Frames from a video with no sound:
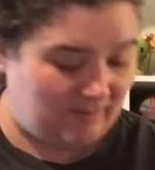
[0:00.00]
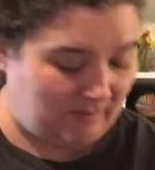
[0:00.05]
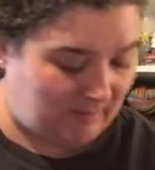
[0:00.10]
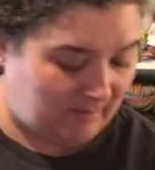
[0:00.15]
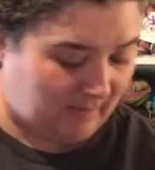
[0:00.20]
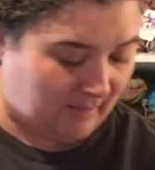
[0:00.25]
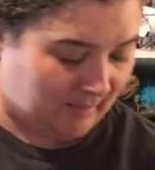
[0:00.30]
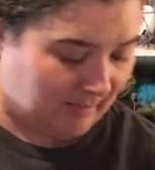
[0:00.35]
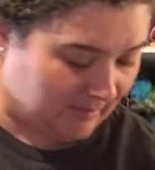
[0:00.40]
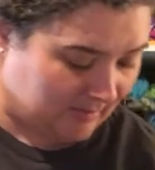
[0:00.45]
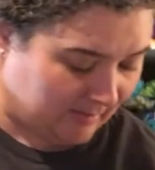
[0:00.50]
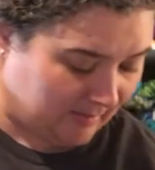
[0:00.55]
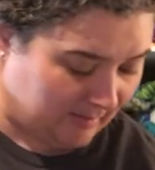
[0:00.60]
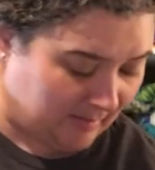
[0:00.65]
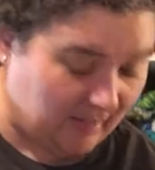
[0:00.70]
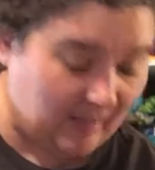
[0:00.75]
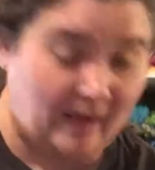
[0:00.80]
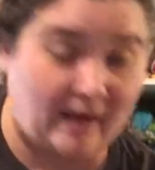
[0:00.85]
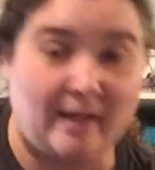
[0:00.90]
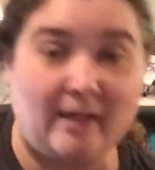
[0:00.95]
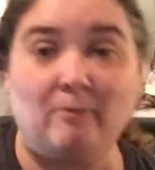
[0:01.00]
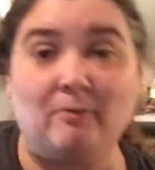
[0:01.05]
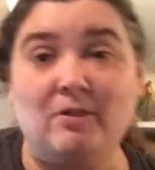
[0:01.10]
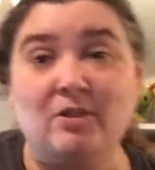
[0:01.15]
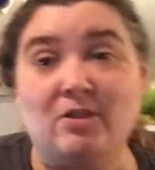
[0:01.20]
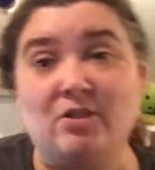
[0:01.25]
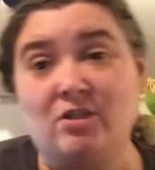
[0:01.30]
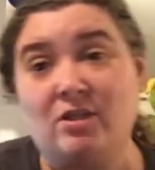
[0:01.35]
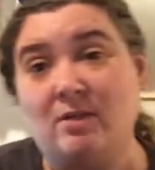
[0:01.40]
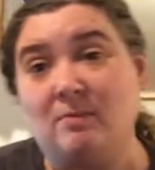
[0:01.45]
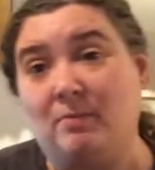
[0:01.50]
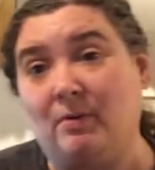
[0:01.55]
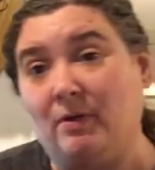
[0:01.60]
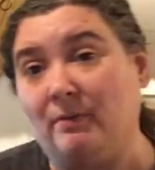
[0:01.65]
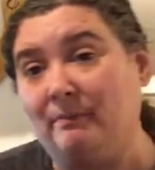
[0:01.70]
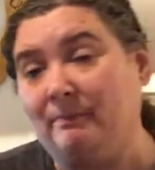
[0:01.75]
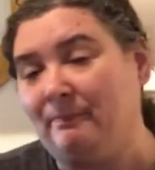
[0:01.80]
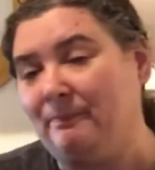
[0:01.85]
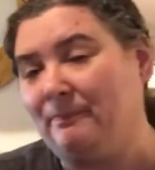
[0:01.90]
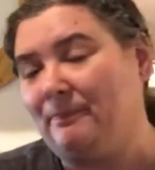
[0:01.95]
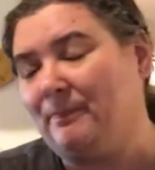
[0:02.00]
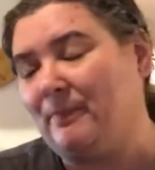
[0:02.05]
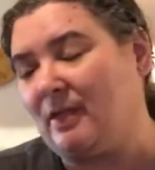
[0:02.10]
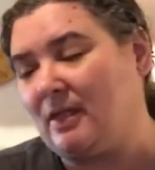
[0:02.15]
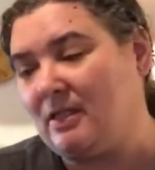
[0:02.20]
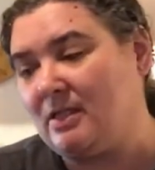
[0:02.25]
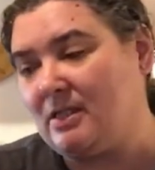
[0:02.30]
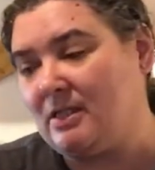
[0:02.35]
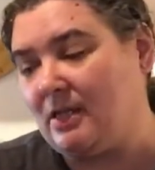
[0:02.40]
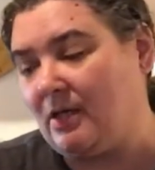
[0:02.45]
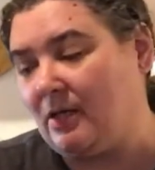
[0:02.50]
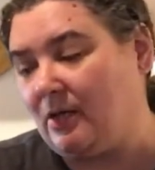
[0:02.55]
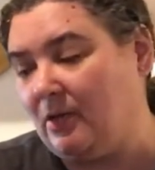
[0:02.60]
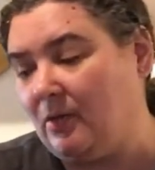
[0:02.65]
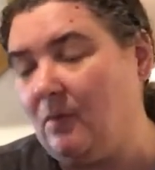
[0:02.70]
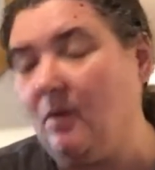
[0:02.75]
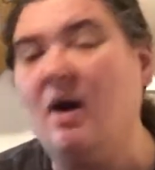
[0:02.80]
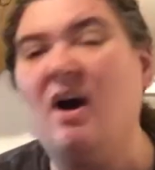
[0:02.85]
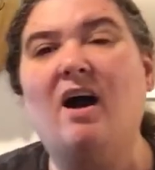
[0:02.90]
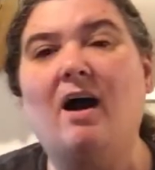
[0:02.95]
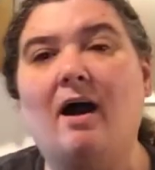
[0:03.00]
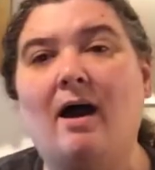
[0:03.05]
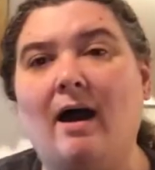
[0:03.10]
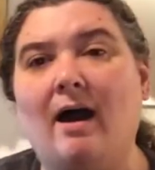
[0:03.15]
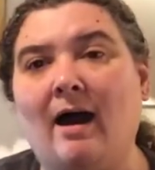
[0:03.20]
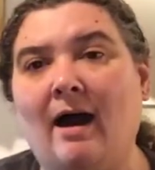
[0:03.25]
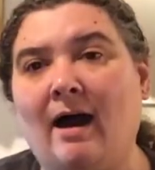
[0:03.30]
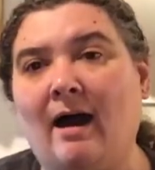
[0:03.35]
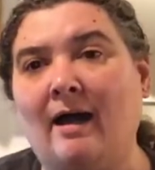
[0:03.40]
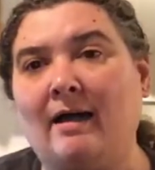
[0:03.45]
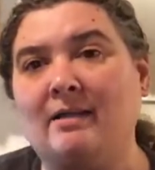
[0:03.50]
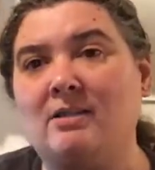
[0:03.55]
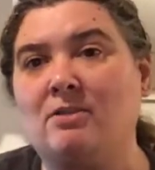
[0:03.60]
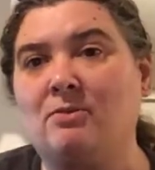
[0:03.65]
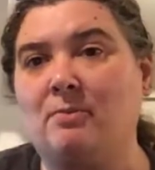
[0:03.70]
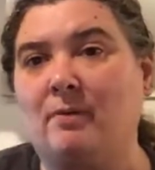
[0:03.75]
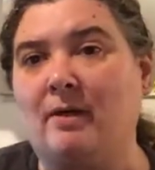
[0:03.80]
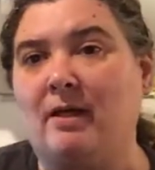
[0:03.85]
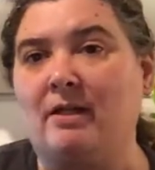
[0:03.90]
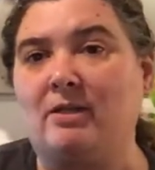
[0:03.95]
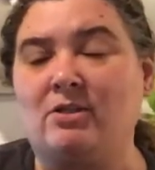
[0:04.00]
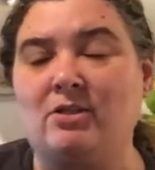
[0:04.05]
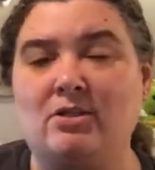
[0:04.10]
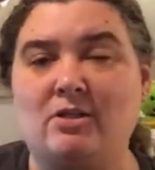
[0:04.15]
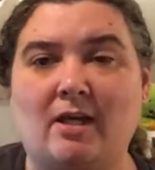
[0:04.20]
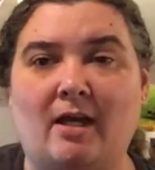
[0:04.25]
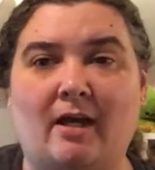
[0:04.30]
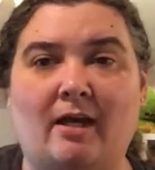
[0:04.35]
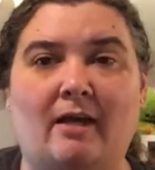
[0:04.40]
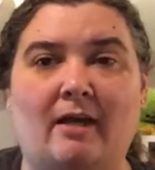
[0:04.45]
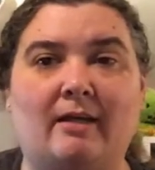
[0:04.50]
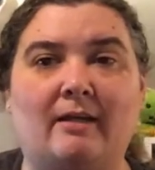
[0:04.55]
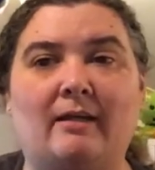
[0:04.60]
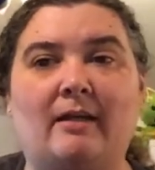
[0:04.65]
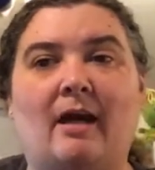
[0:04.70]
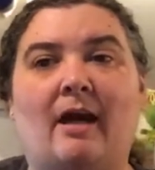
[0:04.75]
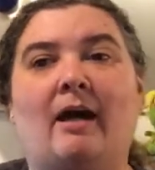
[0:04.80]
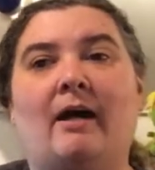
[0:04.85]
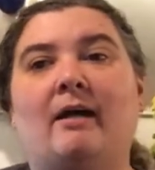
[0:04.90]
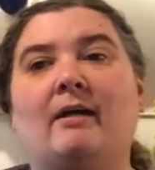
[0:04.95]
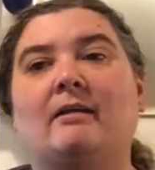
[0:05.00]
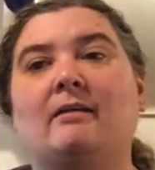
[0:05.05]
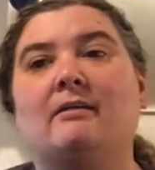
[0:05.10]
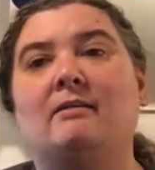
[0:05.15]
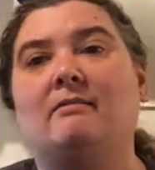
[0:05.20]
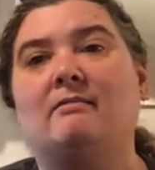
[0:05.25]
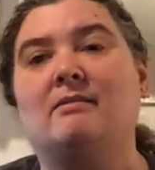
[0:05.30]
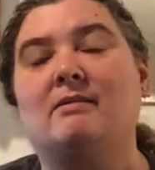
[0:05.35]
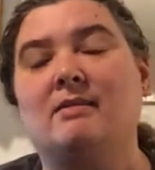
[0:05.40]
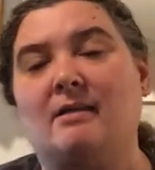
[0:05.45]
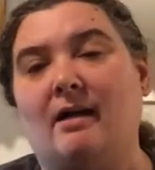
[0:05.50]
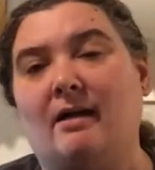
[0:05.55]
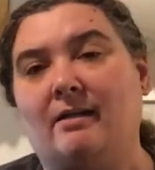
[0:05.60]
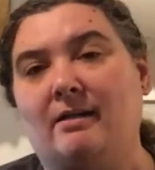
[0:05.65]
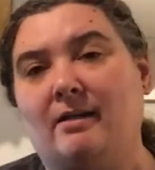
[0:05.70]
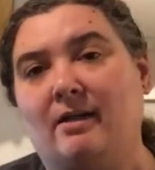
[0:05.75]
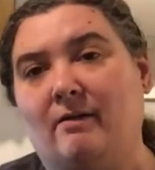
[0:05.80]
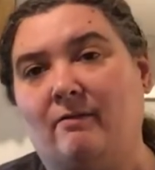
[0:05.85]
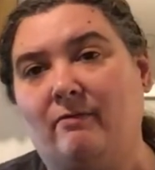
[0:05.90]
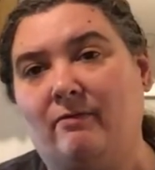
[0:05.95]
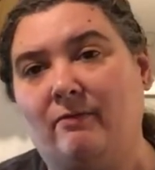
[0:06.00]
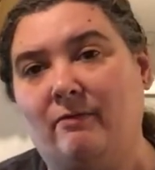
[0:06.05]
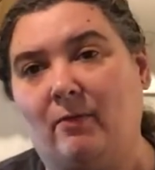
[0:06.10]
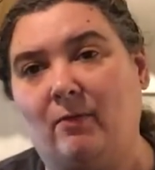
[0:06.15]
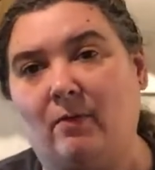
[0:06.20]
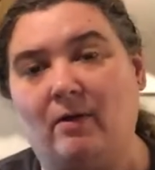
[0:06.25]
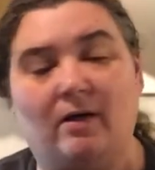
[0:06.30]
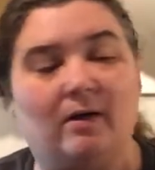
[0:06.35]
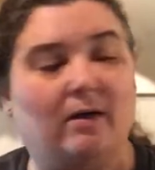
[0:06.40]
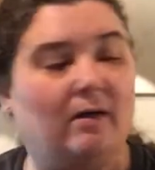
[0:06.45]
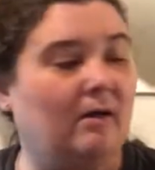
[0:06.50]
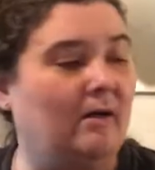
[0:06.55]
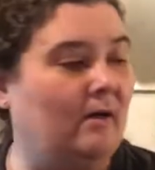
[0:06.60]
and it was cheaper. So I switched and I signed up for